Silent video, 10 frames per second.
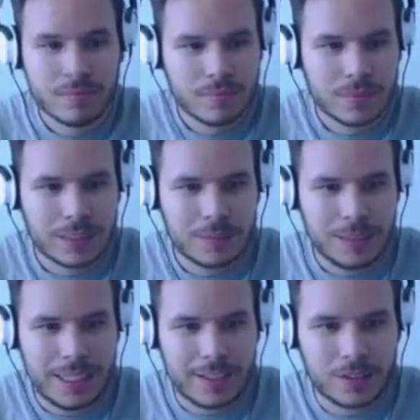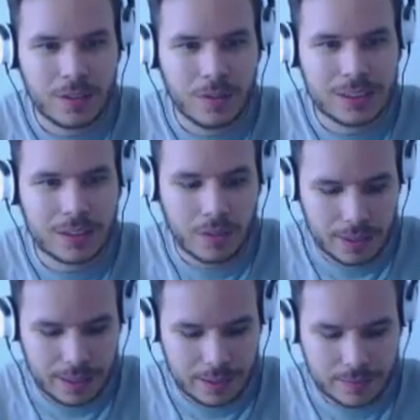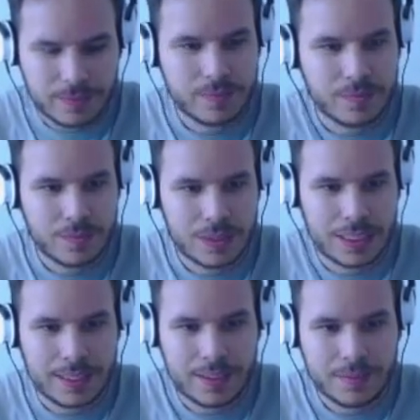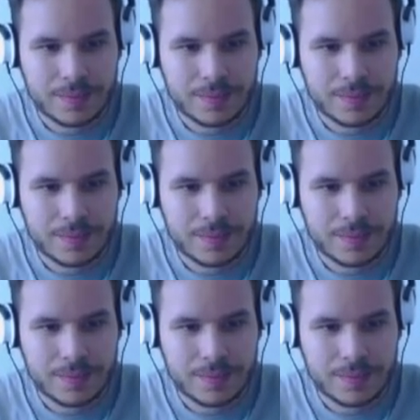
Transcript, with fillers: Doesn't mean I don't know what's going on. The hell?